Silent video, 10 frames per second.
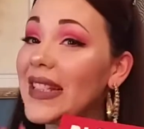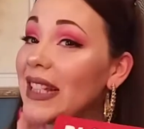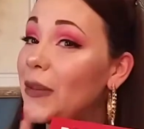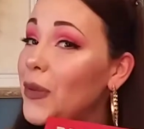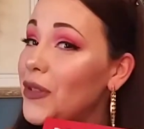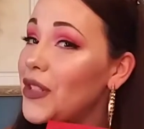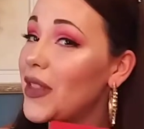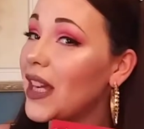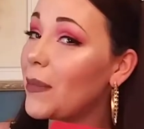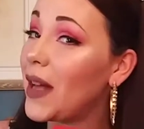tell me what you
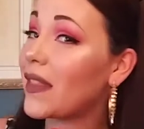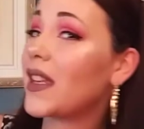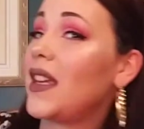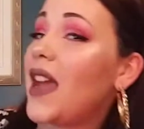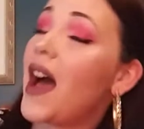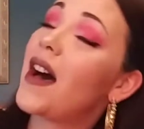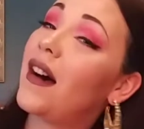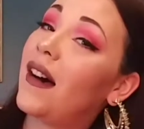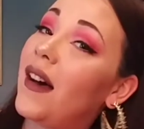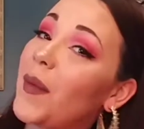think about the
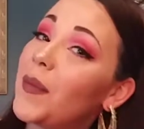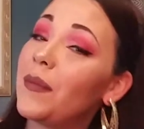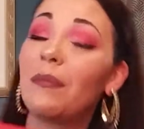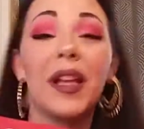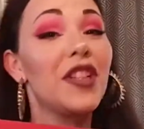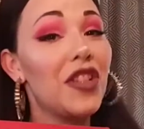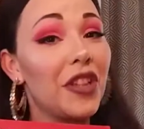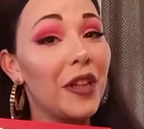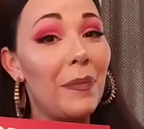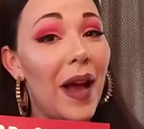
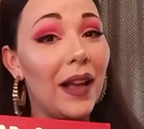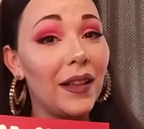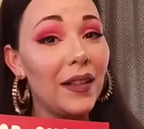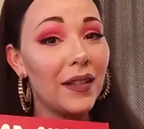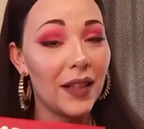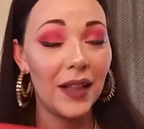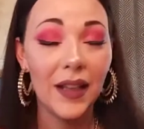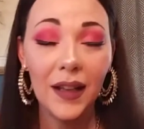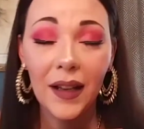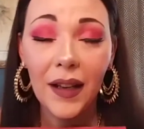Bloodsugar palette.
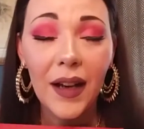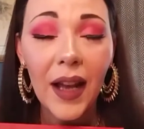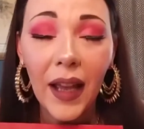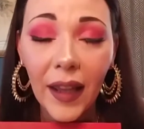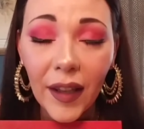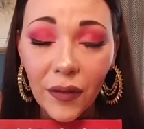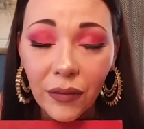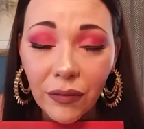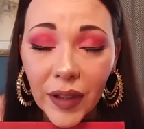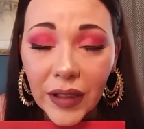I
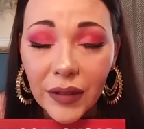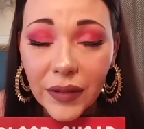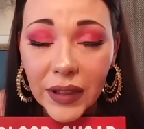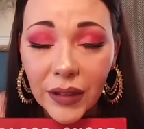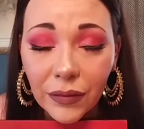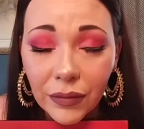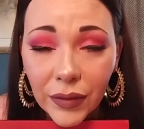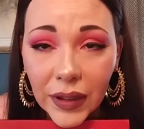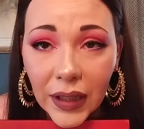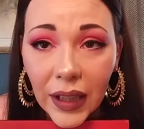really, really,
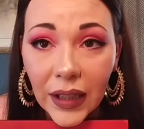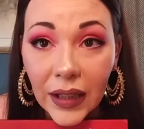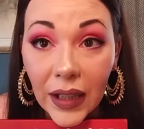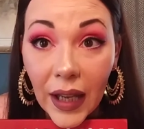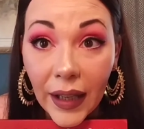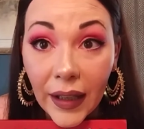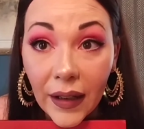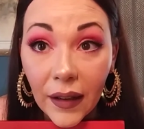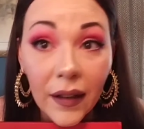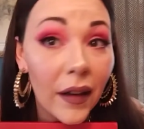really
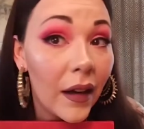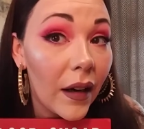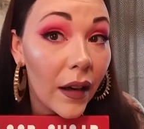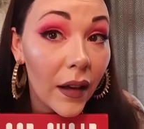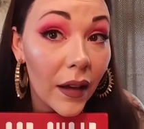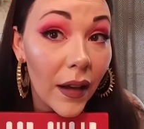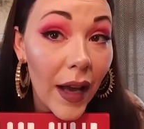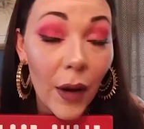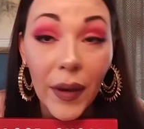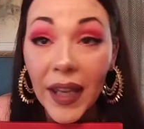like
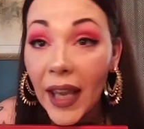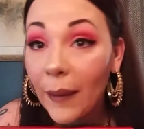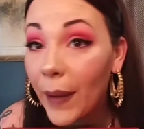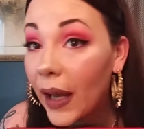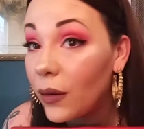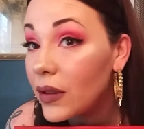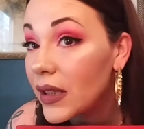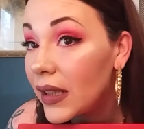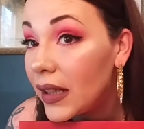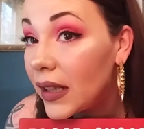how it came out.
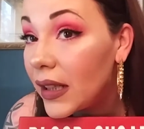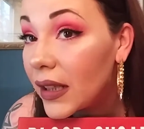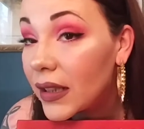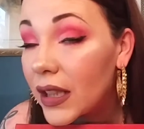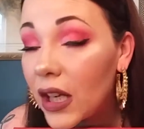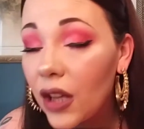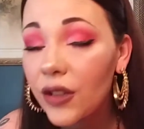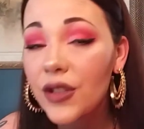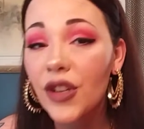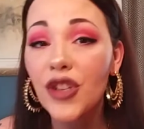The
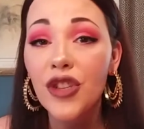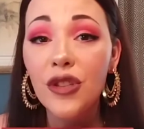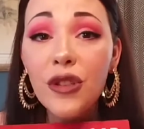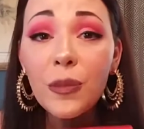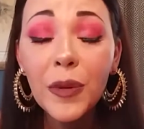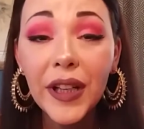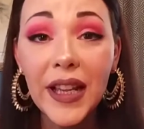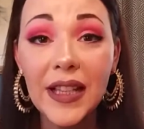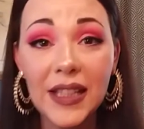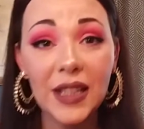colors are super
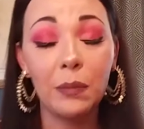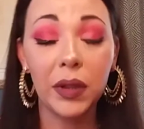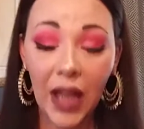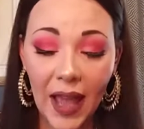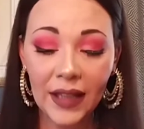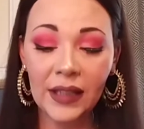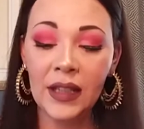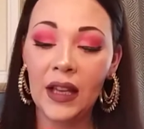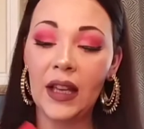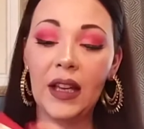easy to
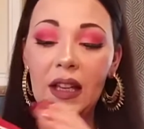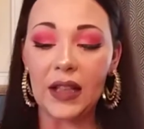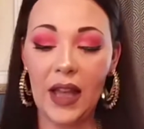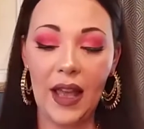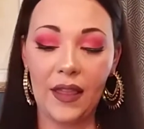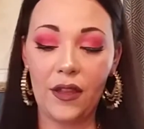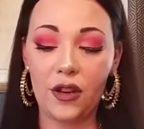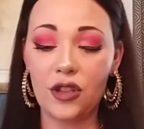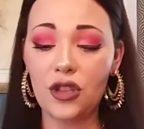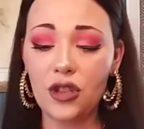blend and they're
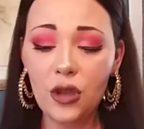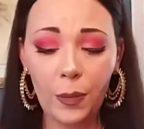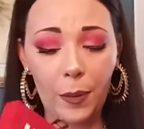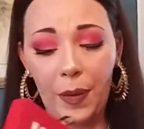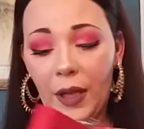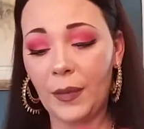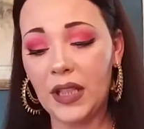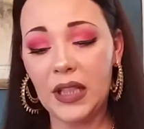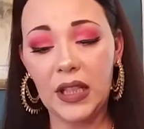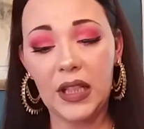super
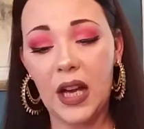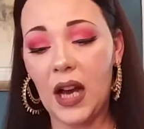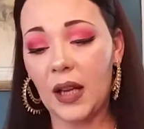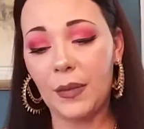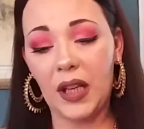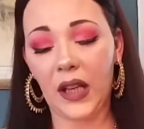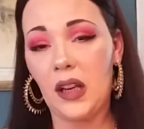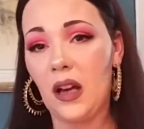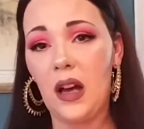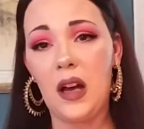pigmented. I mean,